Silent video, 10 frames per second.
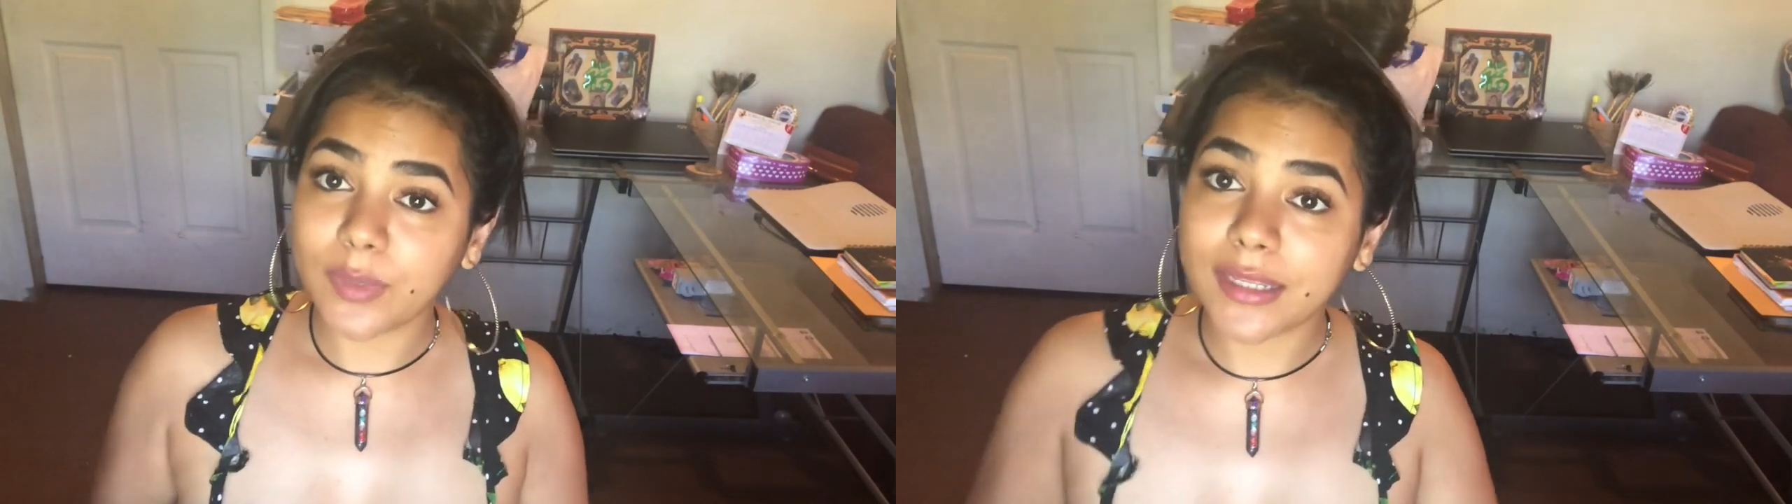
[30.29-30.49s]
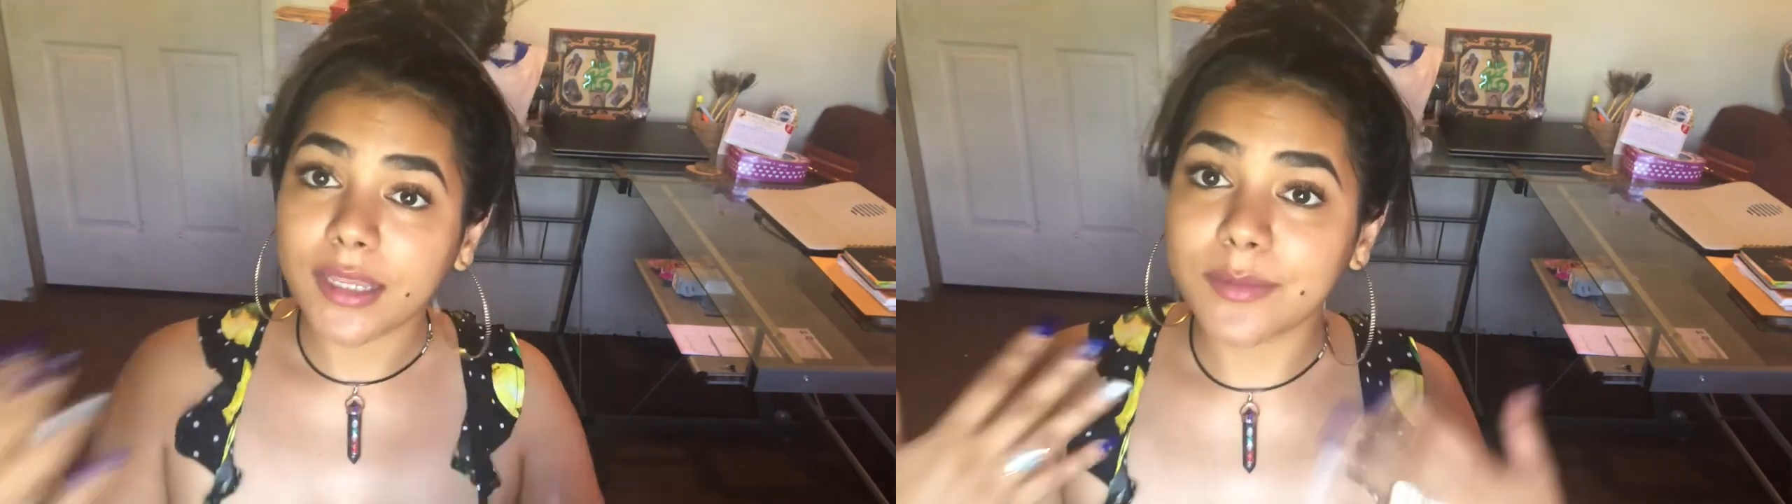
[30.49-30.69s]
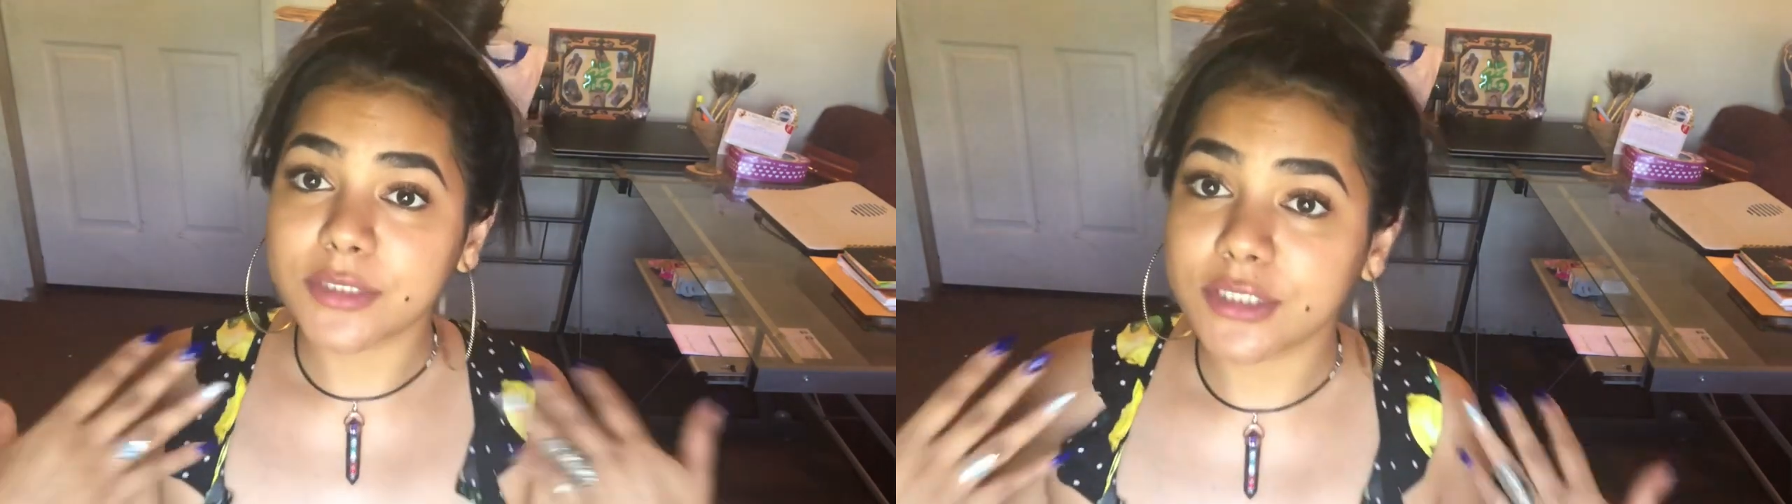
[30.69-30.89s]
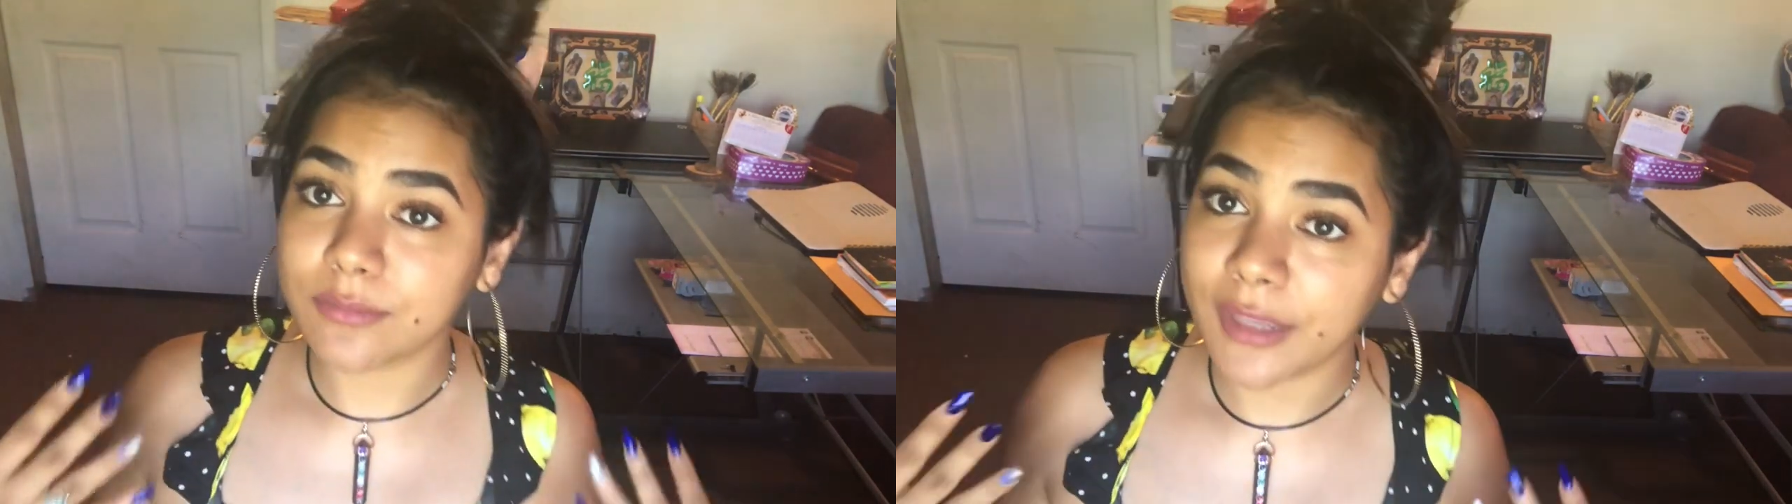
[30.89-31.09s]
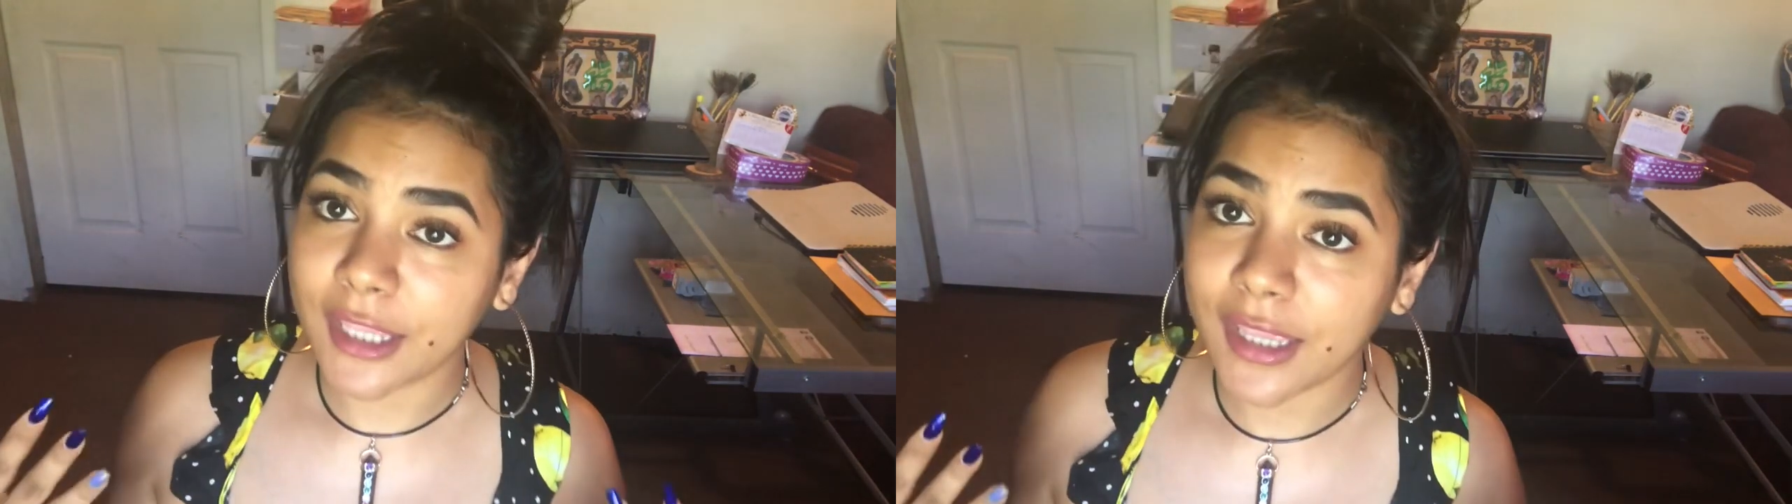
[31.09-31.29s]
when it comes to
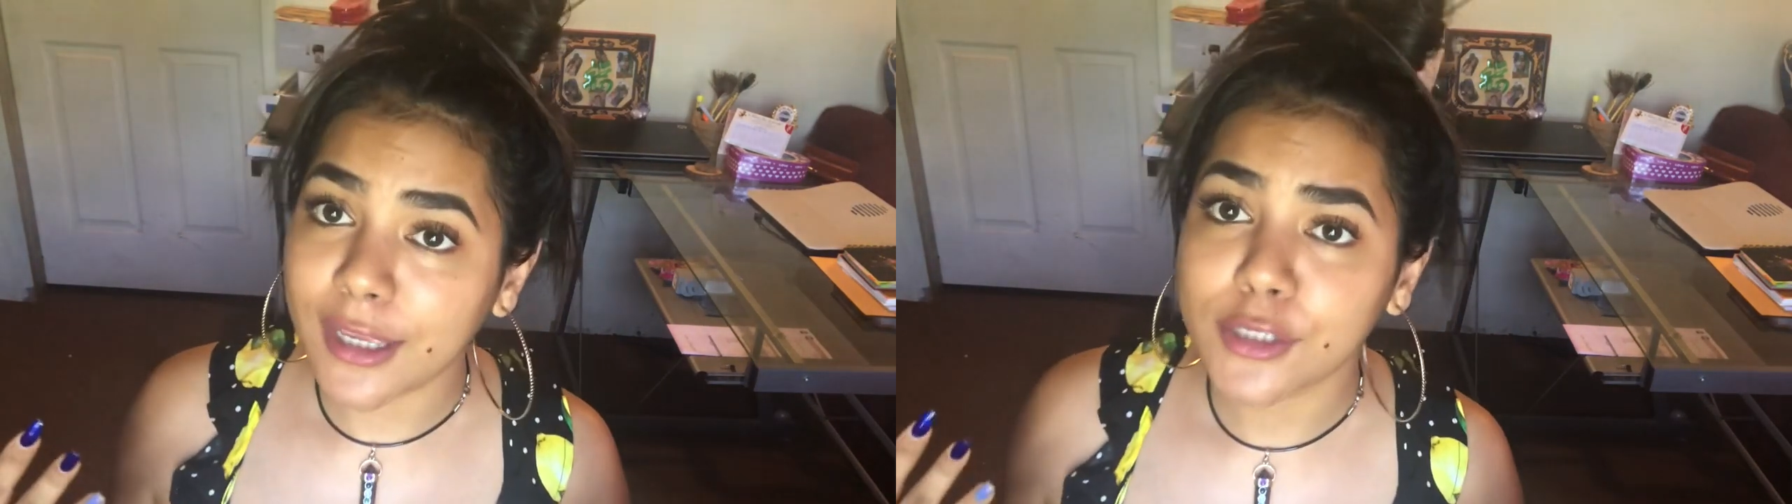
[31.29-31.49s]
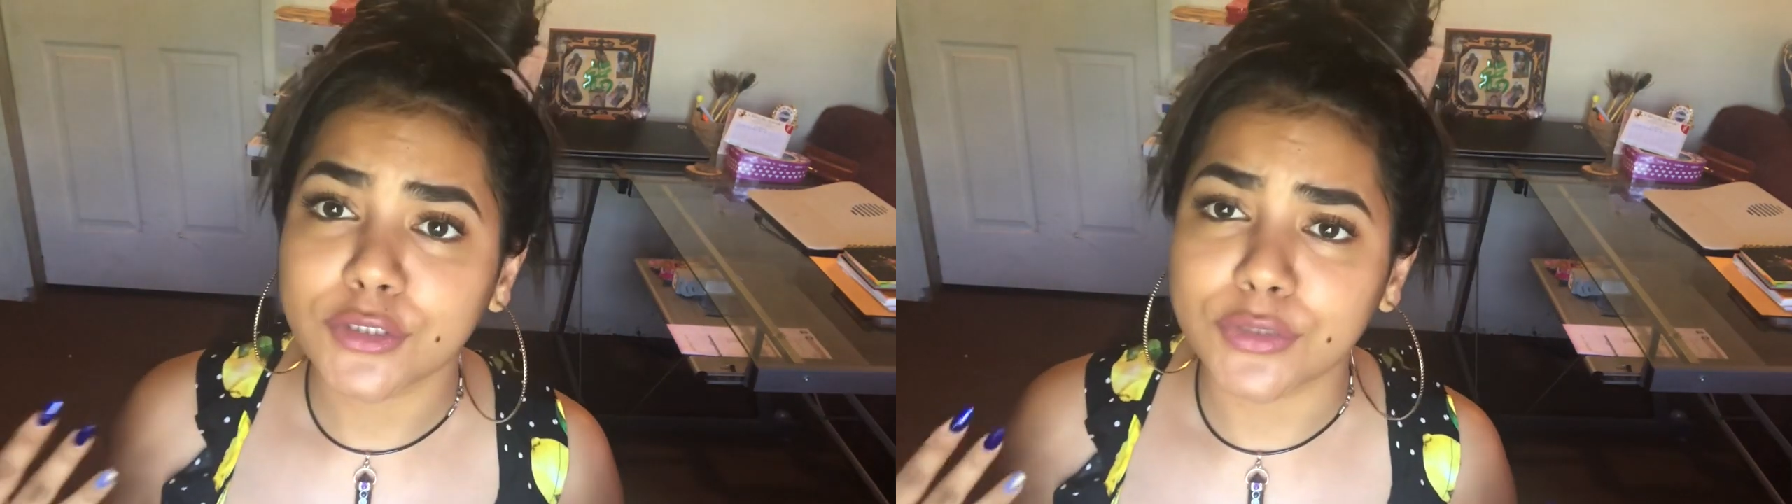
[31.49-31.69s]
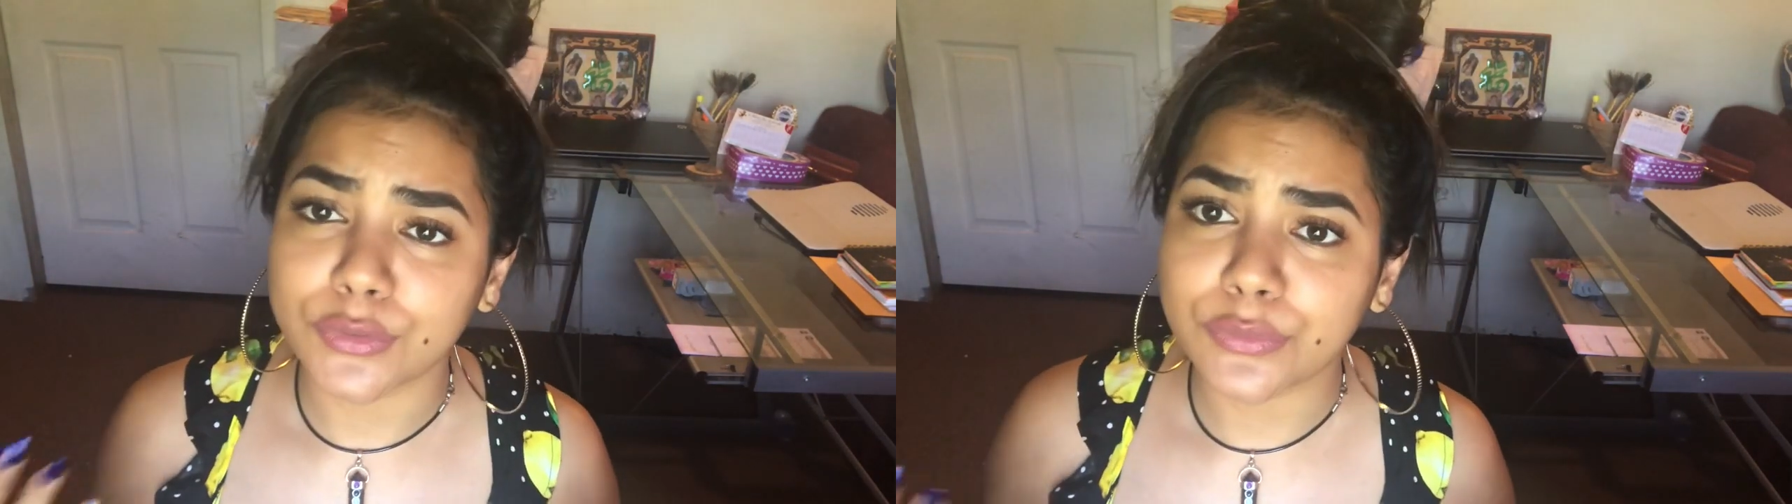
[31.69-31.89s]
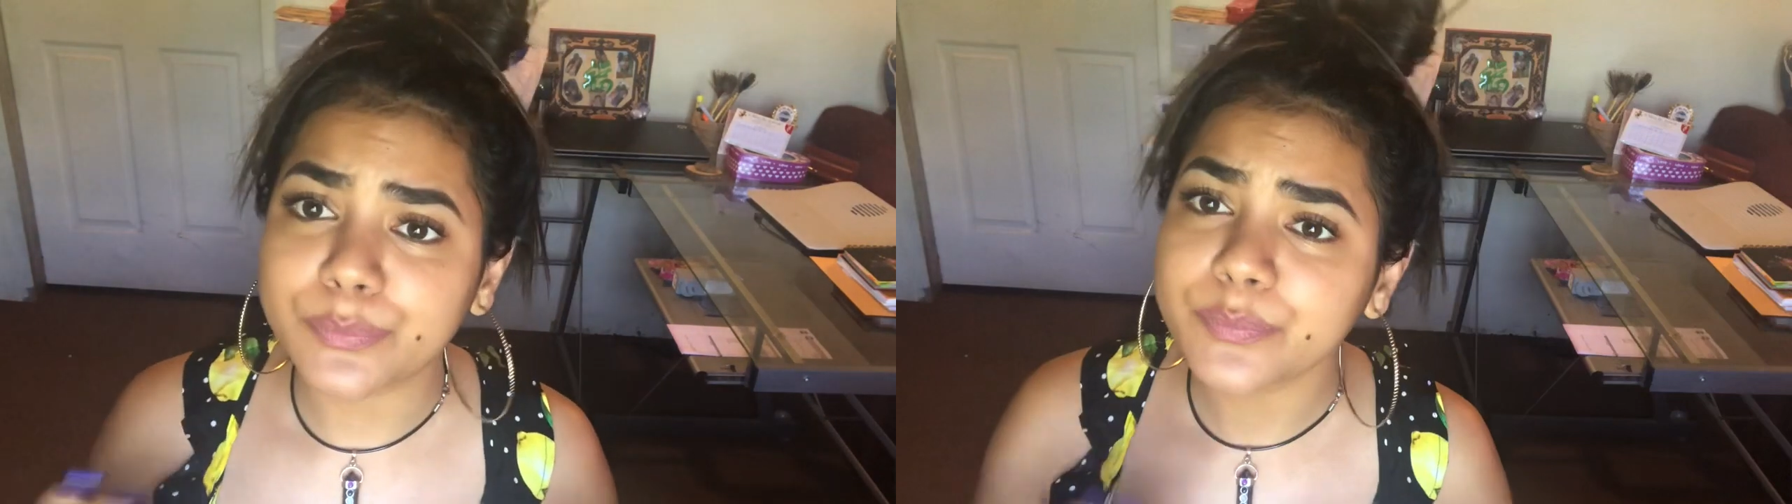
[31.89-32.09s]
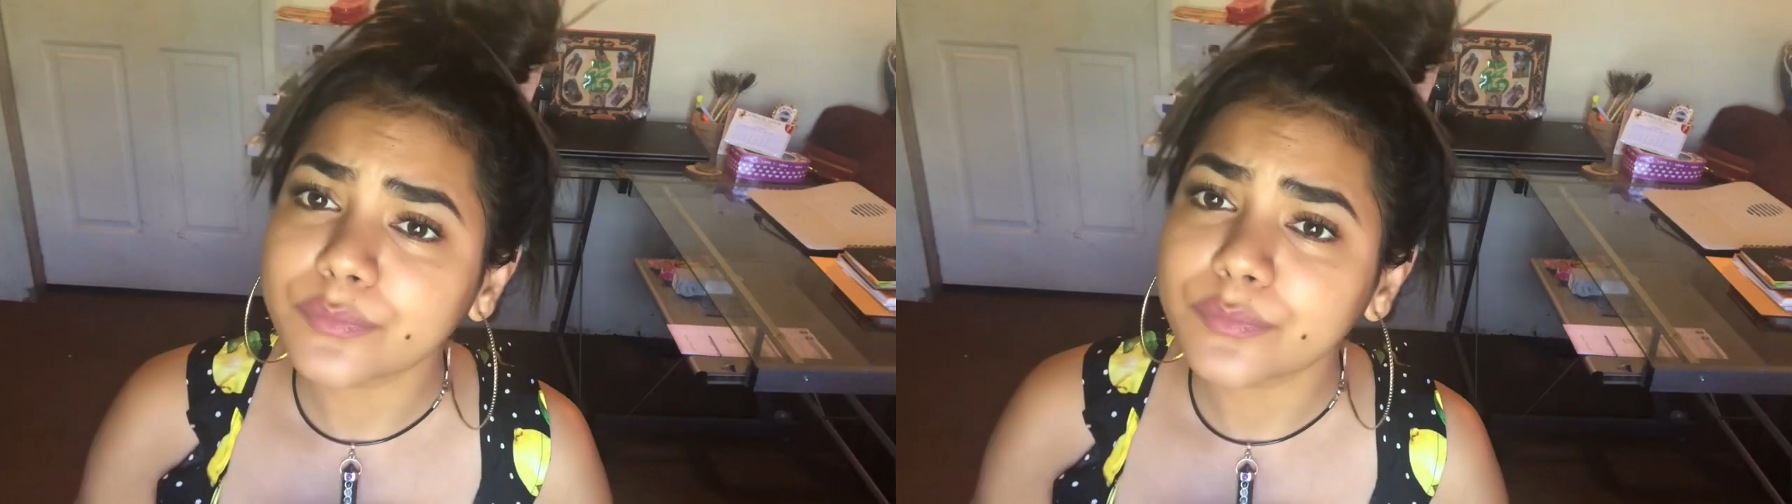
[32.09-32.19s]
my hair, so